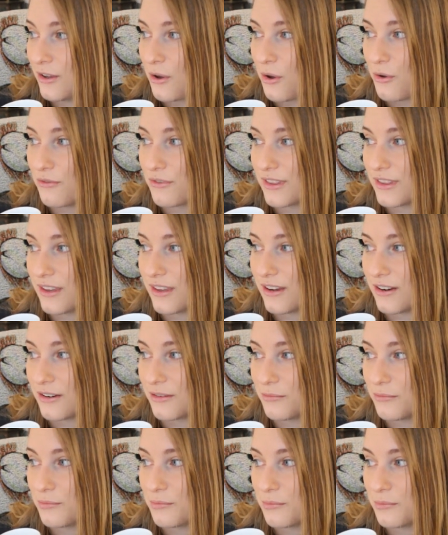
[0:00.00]
over
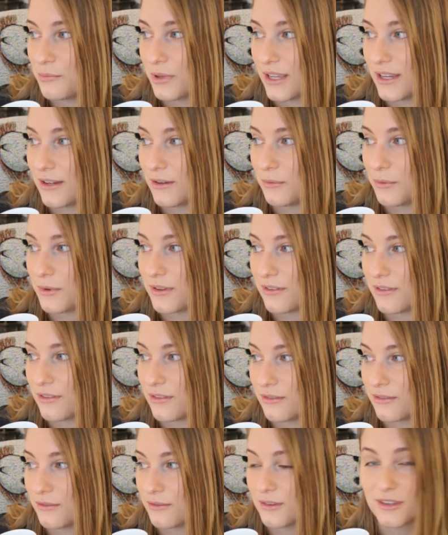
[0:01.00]
there playing with
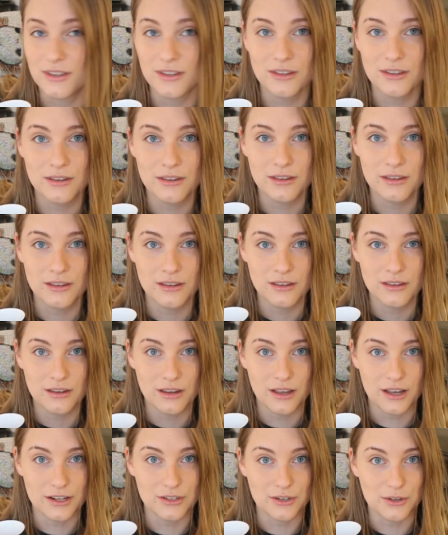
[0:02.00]

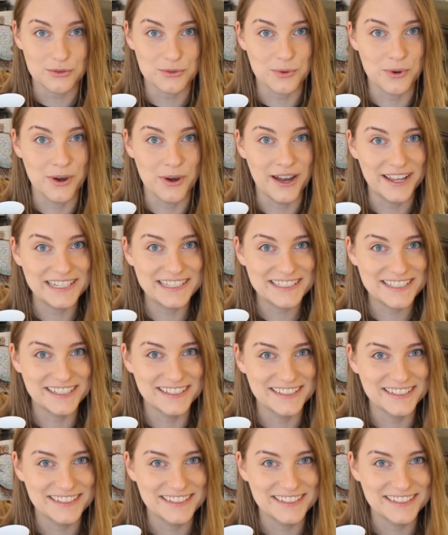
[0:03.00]
God knows what.